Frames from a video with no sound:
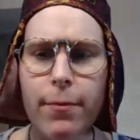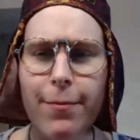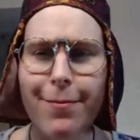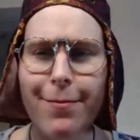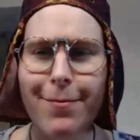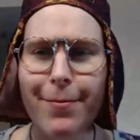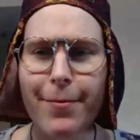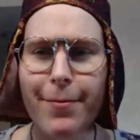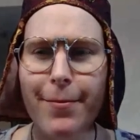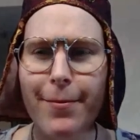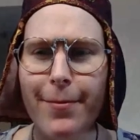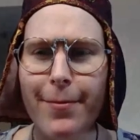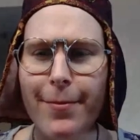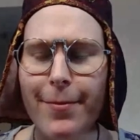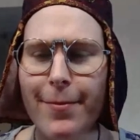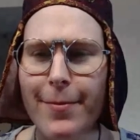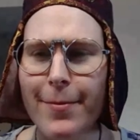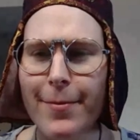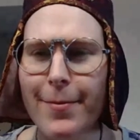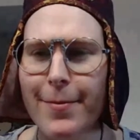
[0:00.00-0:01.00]

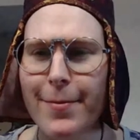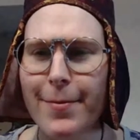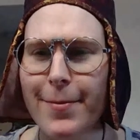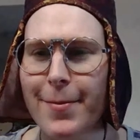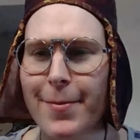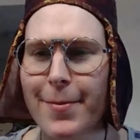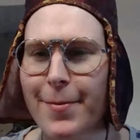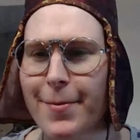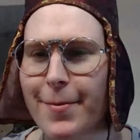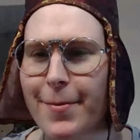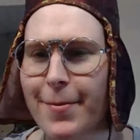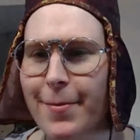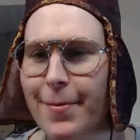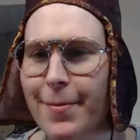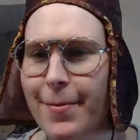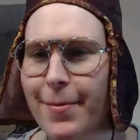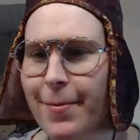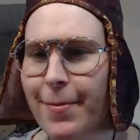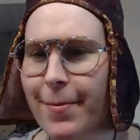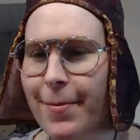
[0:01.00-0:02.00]

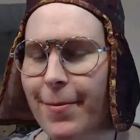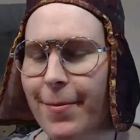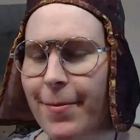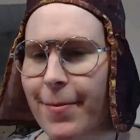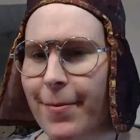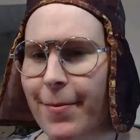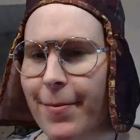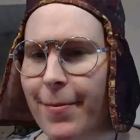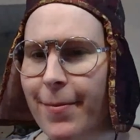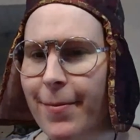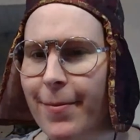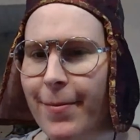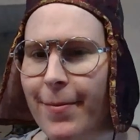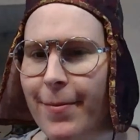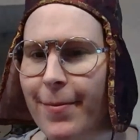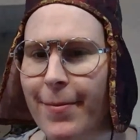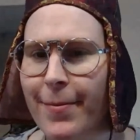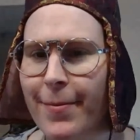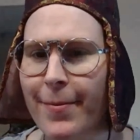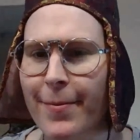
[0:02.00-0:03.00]

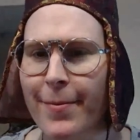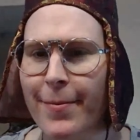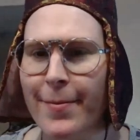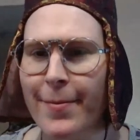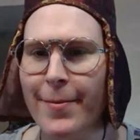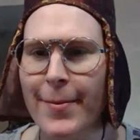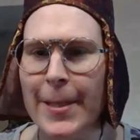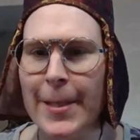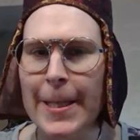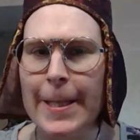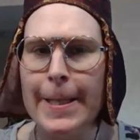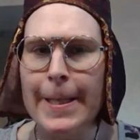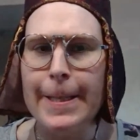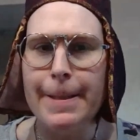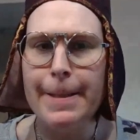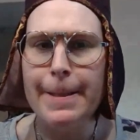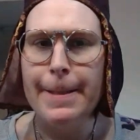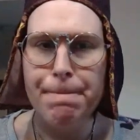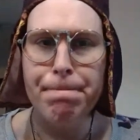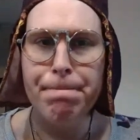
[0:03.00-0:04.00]

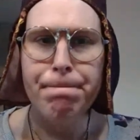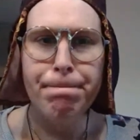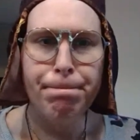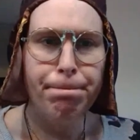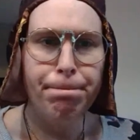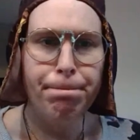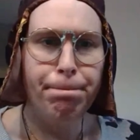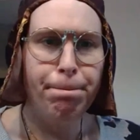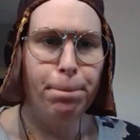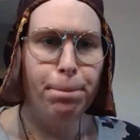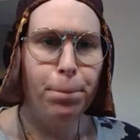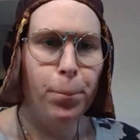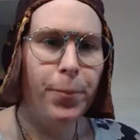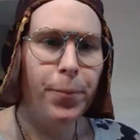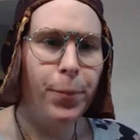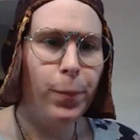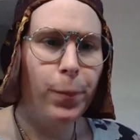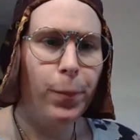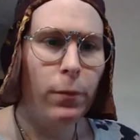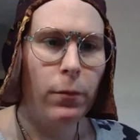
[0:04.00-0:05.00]

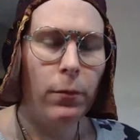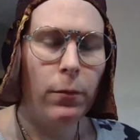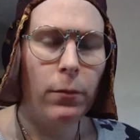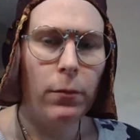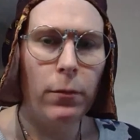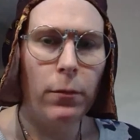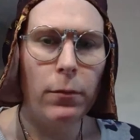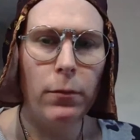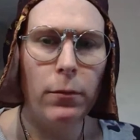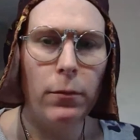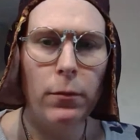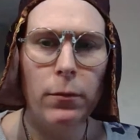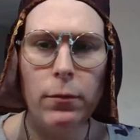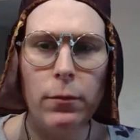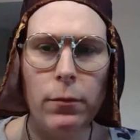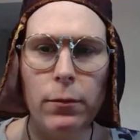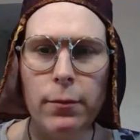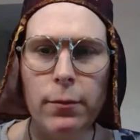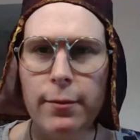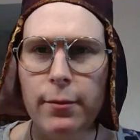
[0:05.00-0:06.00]

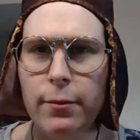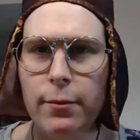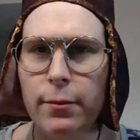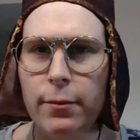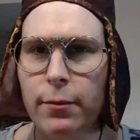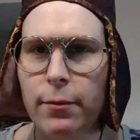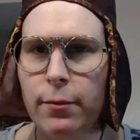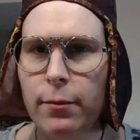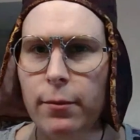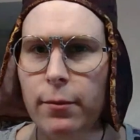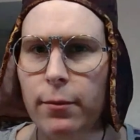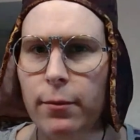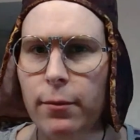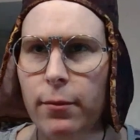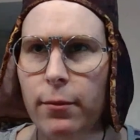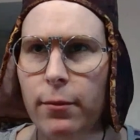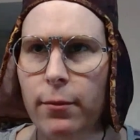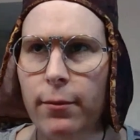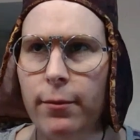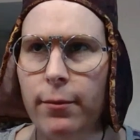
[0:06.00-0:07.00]

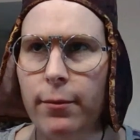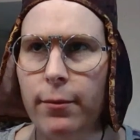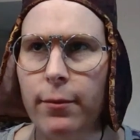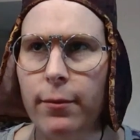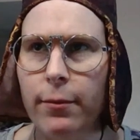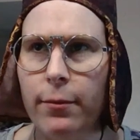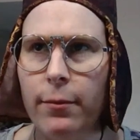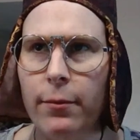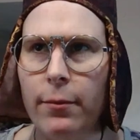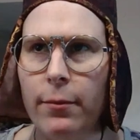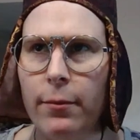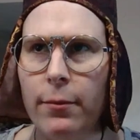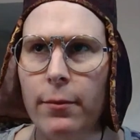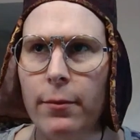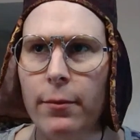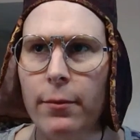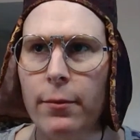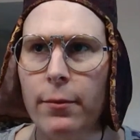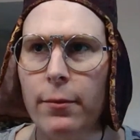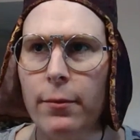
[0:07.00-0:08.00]
(silent)